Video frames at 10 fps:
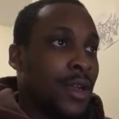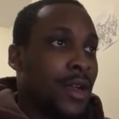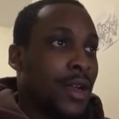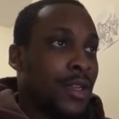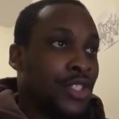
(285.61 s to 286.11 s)

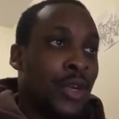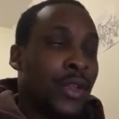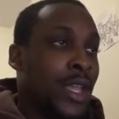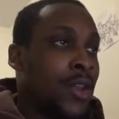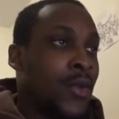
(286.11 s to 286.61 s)

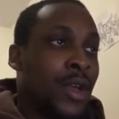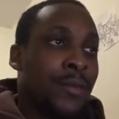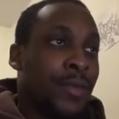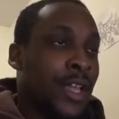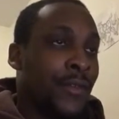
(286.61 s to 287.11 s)
Joe
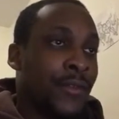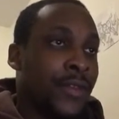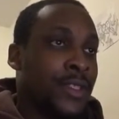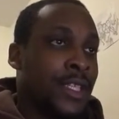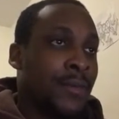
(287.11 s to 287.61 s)
Kinoa played for
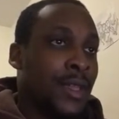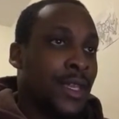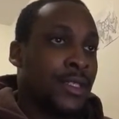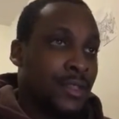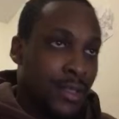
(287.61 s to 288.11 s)
15
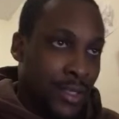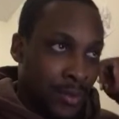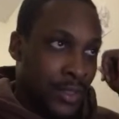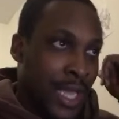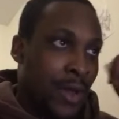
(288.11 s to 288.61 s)
minutes.
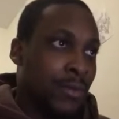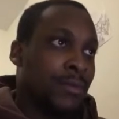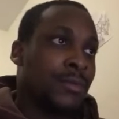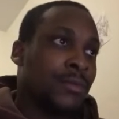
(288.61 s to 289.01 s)
He was out.